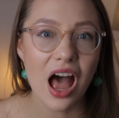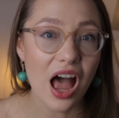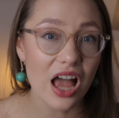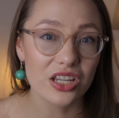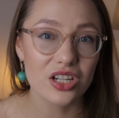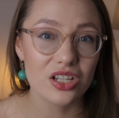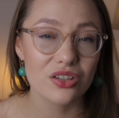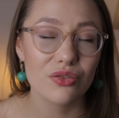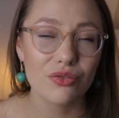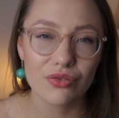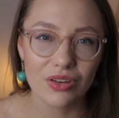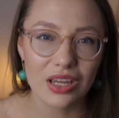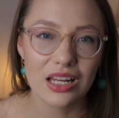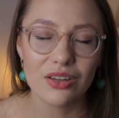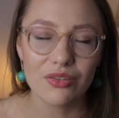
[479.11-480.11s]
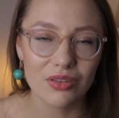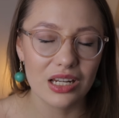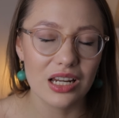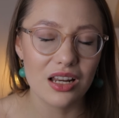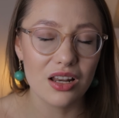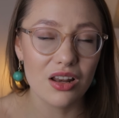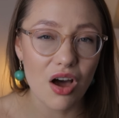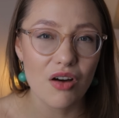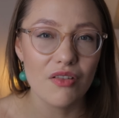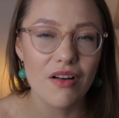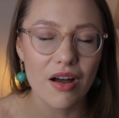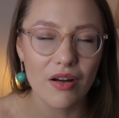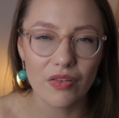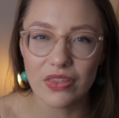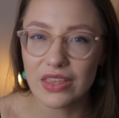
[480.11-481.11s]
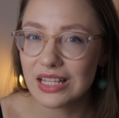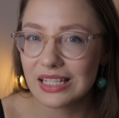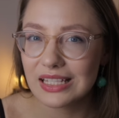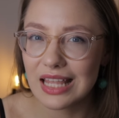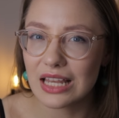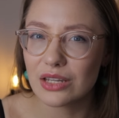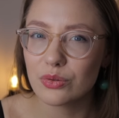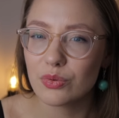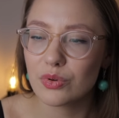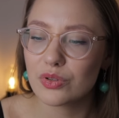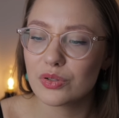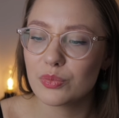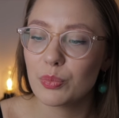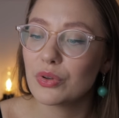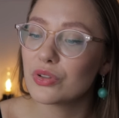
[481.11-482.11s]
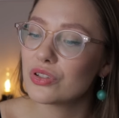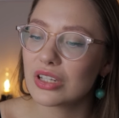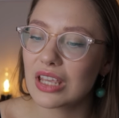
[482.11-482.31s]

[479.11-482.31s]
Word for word: I just really, really love how this scent was put